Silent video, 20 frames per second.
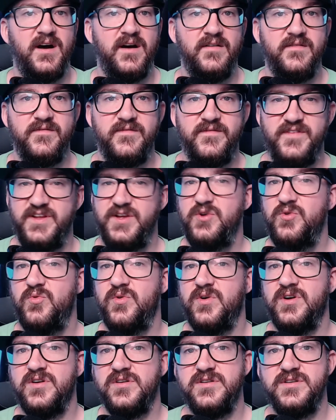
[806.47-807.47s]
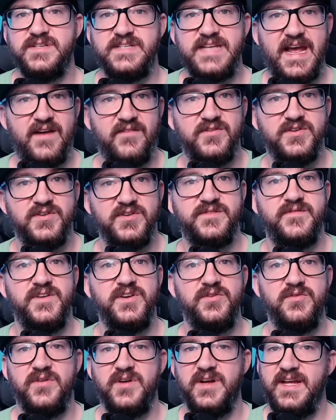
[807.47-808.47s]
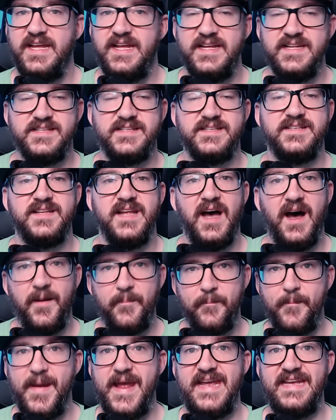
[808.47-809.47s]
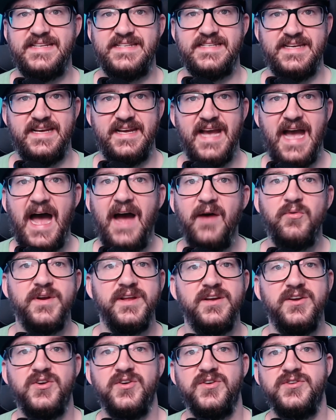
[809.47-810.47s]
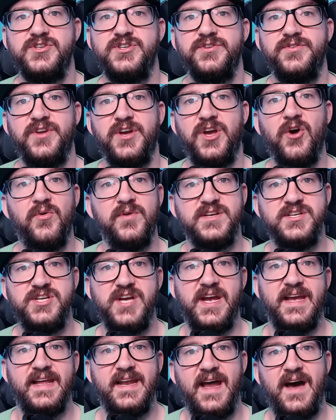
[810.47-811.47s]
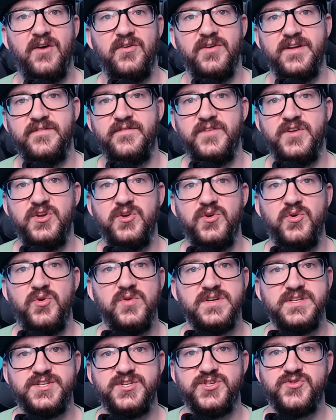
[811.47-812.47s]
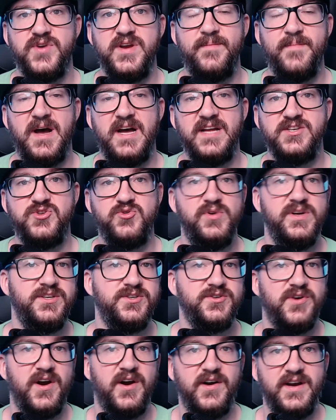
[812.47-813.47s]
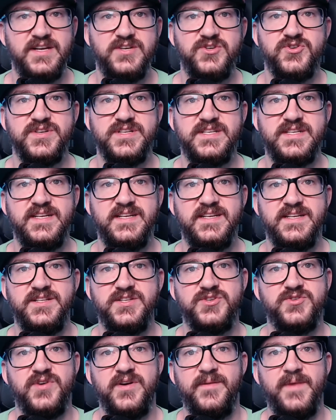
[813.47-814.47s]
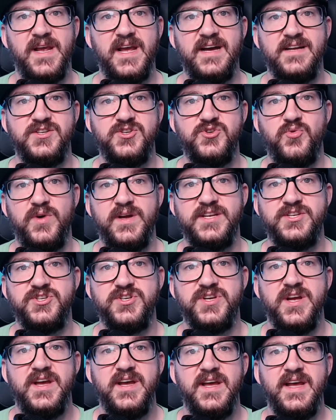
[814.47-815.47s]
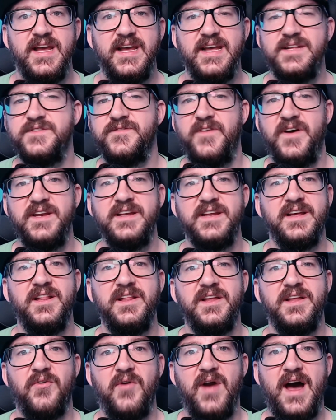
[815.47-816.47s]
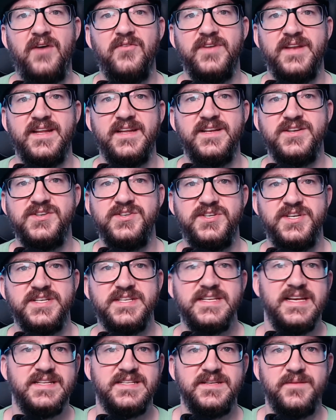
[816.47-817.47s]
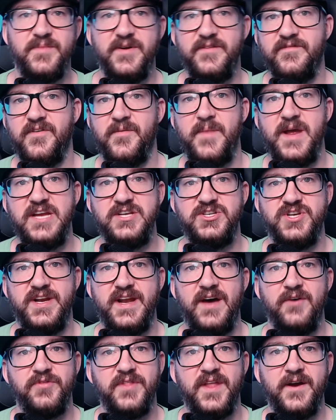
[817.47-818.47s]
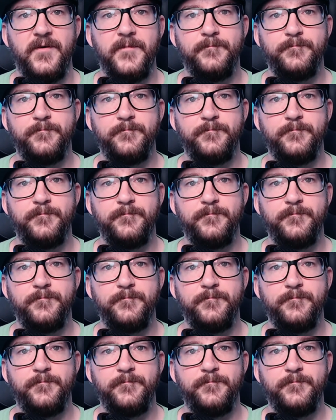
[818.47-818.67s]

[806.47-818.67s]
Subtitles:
viewers, average view. It's amazing. I would encourage you to go and check it out if you stream on Twitch or are interested in streaming on Twitch. It's fun to click around and just get some information out there.